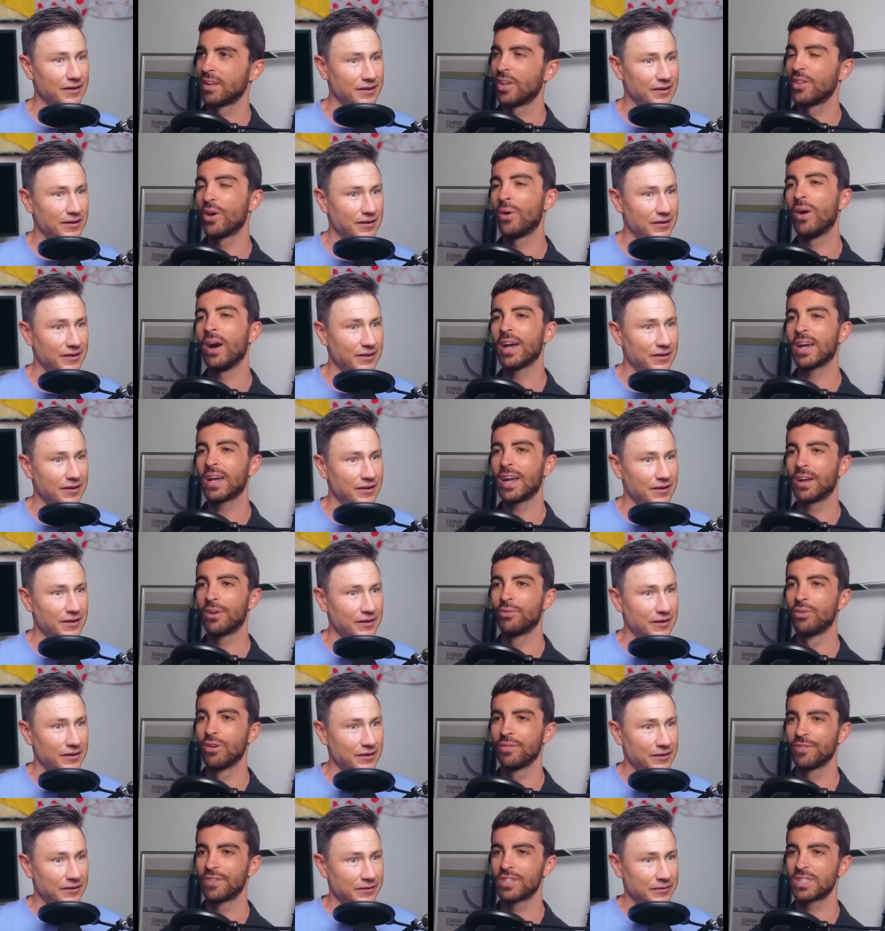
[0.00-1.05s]
Speaker 1: Although I kind of
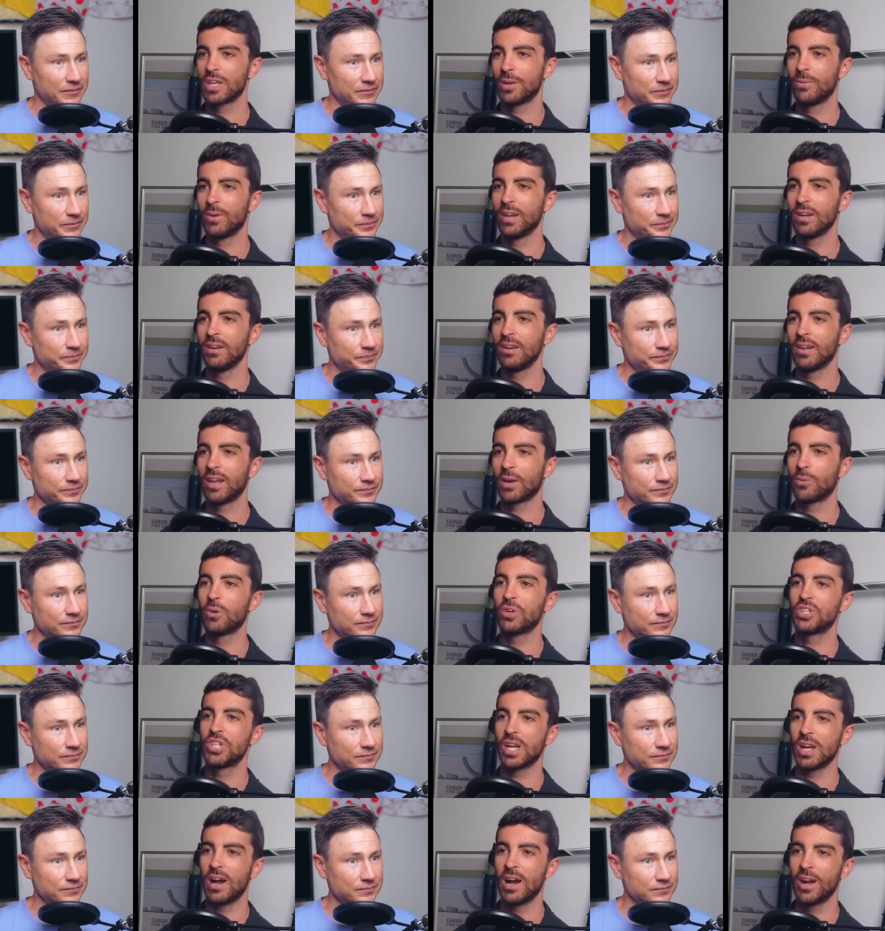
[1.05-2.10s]
root for someone, like
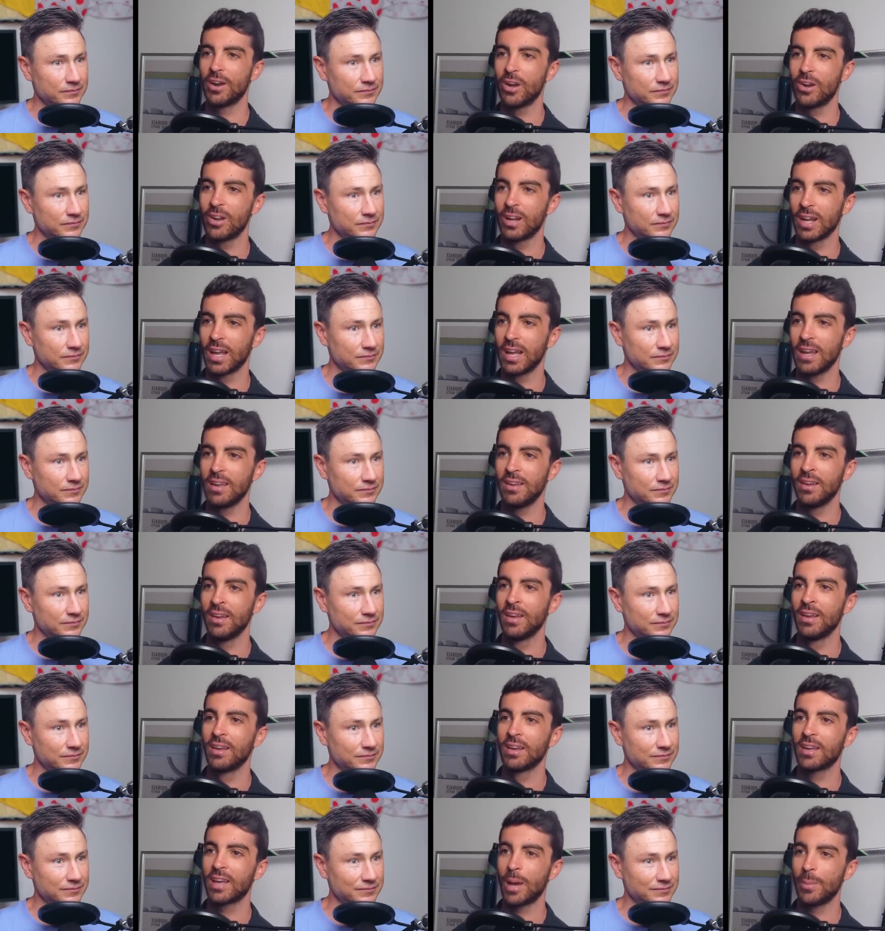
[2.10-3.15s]
watching Arnaud De Lie
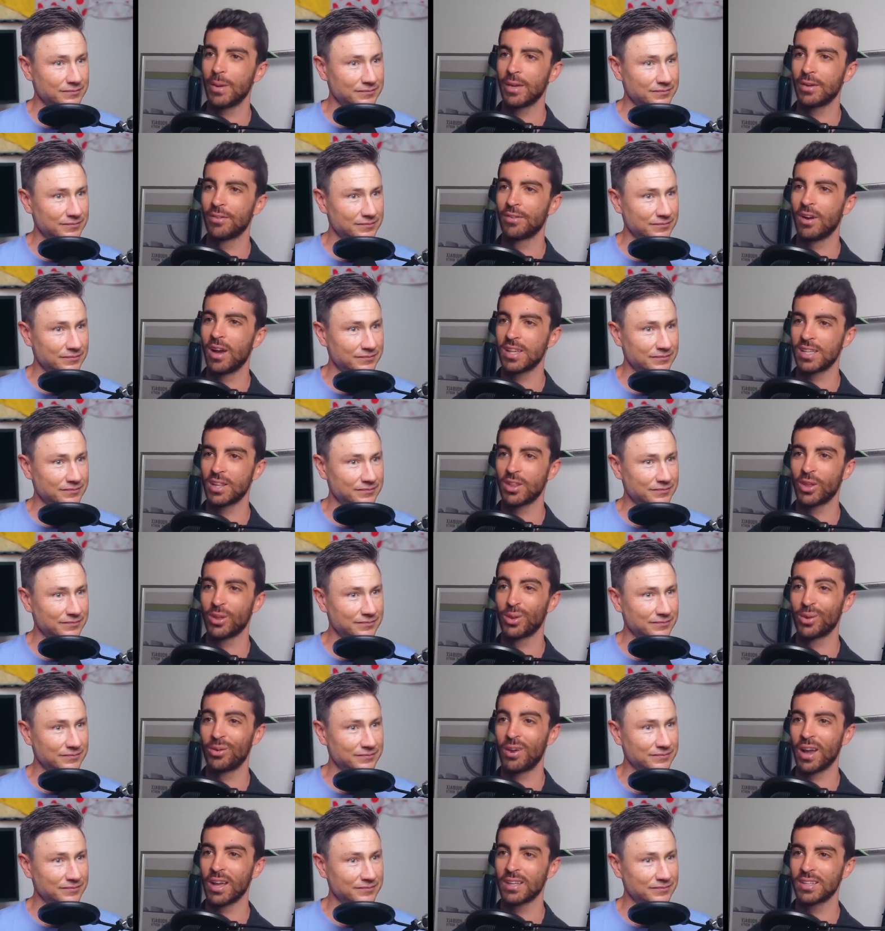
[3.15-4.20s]
coming, rising through
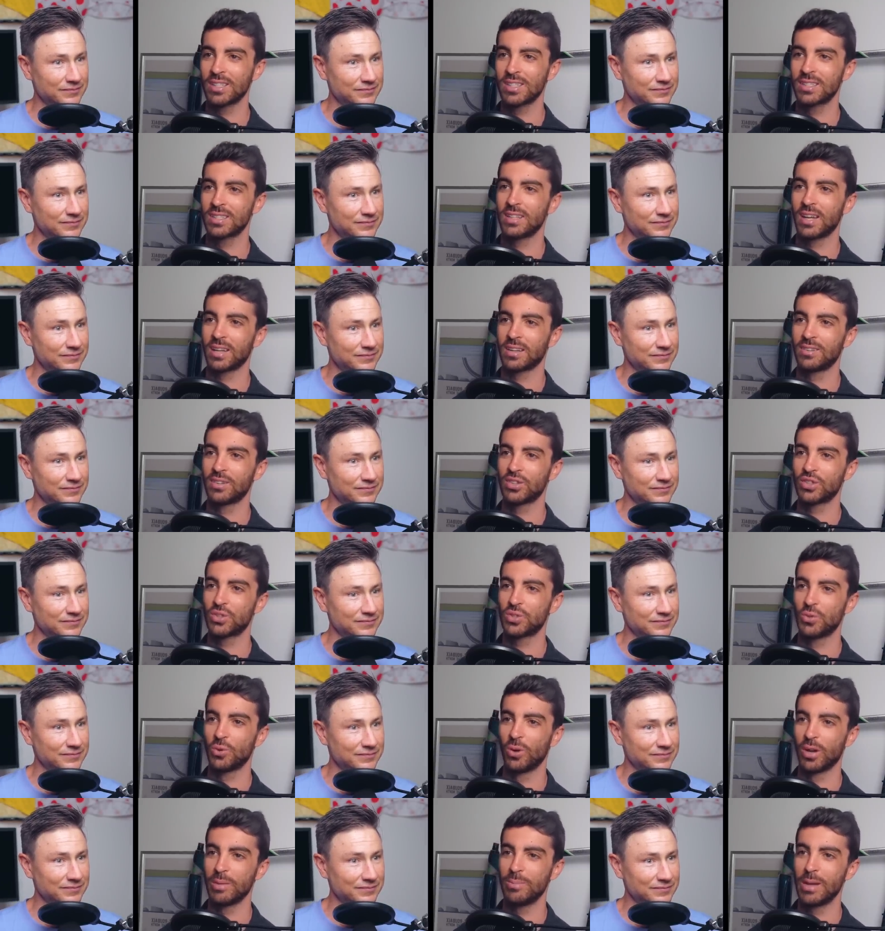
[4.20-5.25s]
the ranks, like
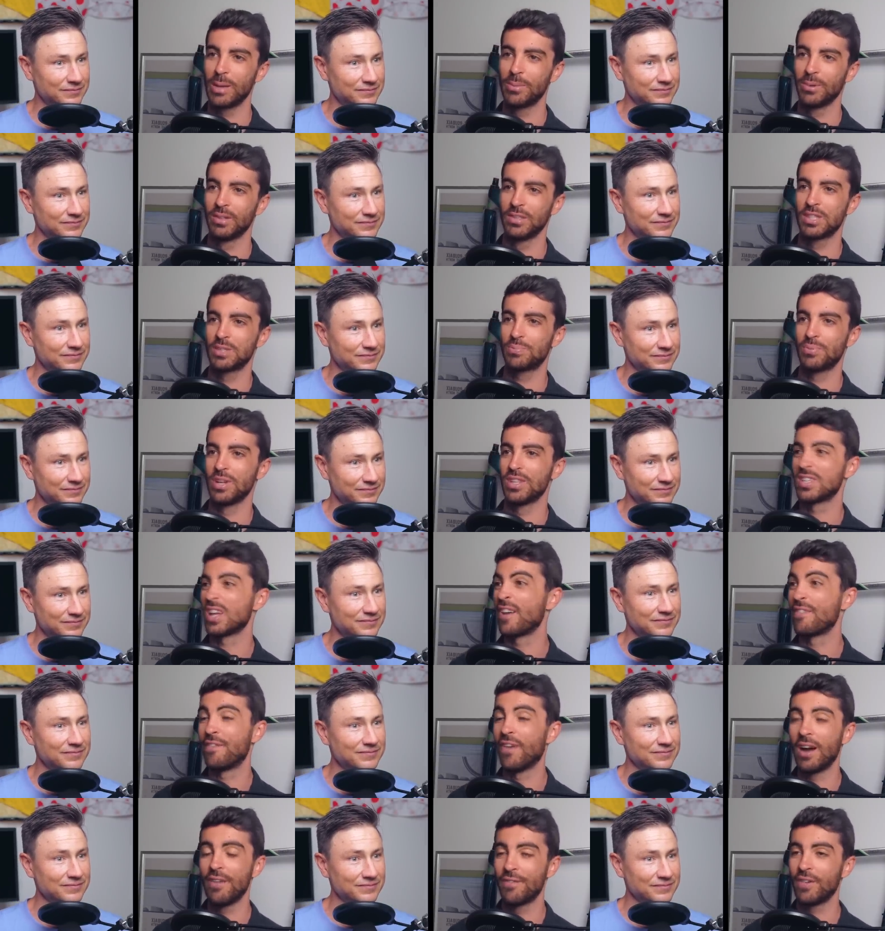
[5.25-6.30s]
destroying people in sprints, I
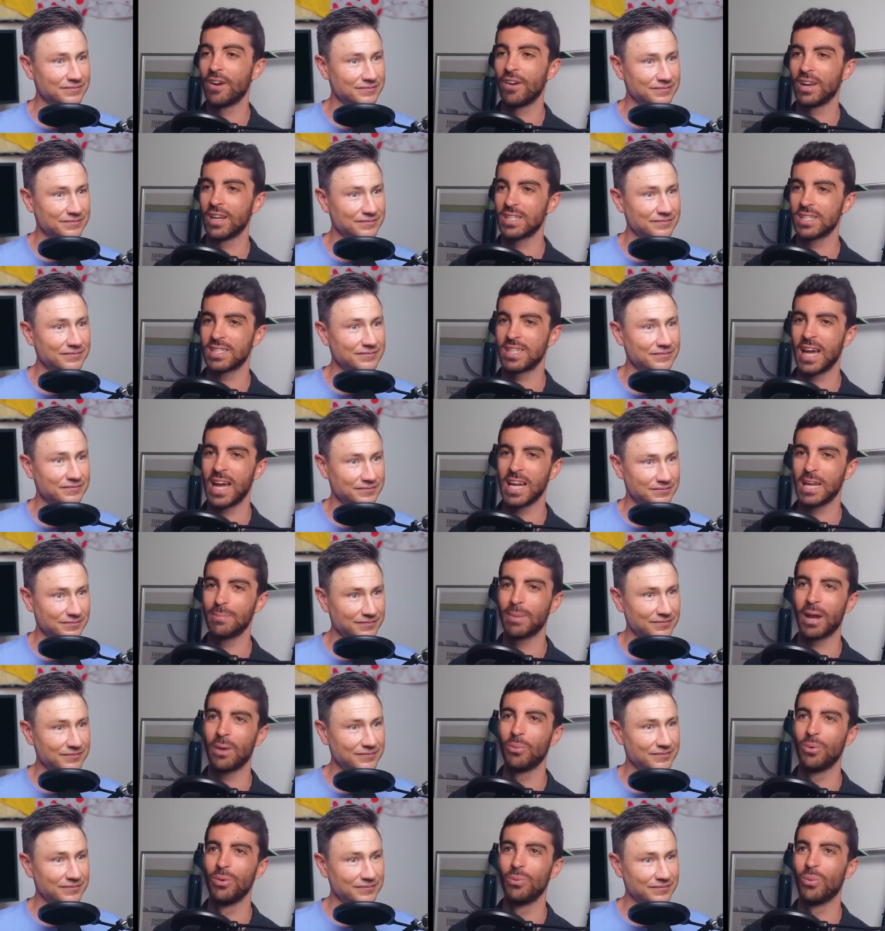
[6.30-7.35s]
find very entertaining, but
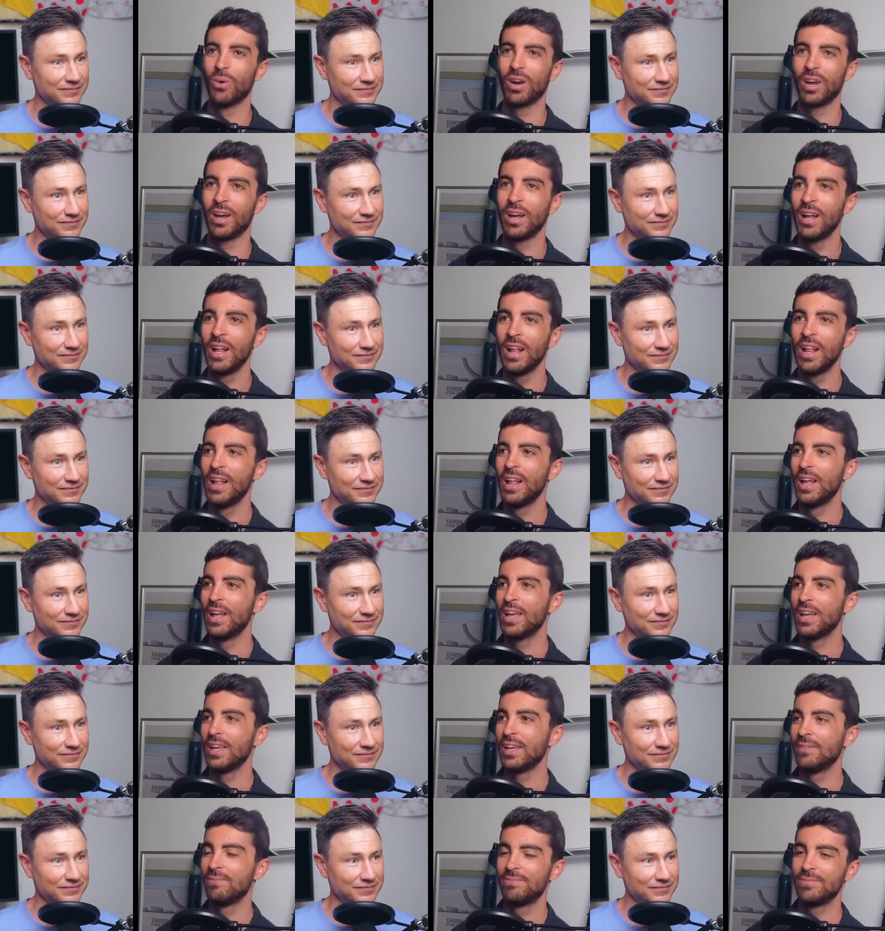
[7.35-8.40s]
I wouldn't want
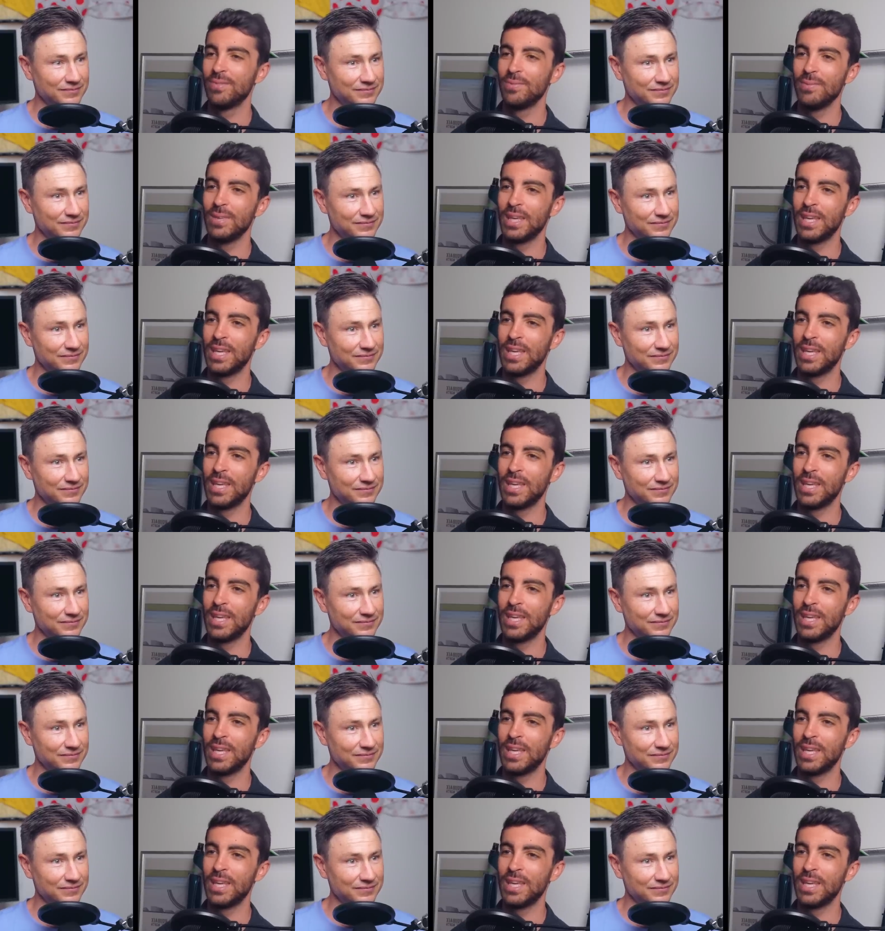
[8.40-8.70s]
to